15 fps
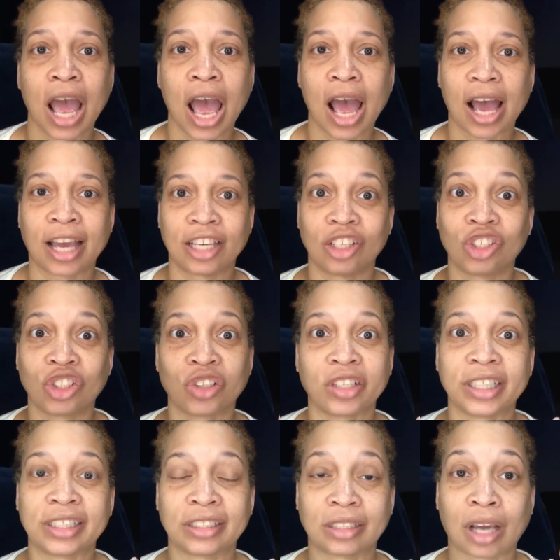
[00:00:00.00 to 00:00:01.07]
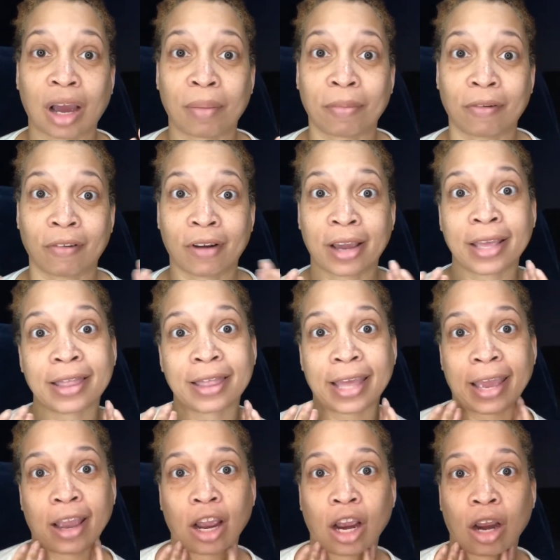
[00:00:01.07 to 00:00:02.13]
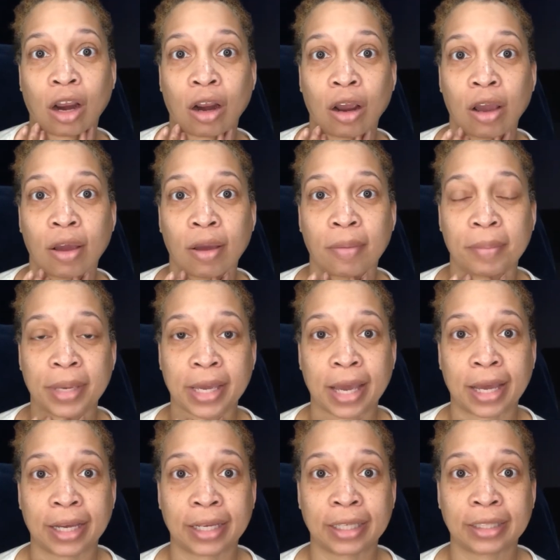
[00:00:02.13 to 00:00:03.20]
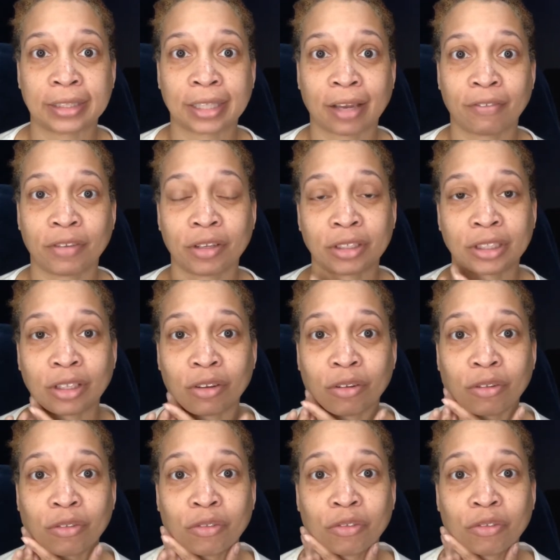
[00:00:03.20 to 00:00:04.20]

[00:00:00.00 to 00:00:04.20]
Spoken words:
I usually stop right there because I feel so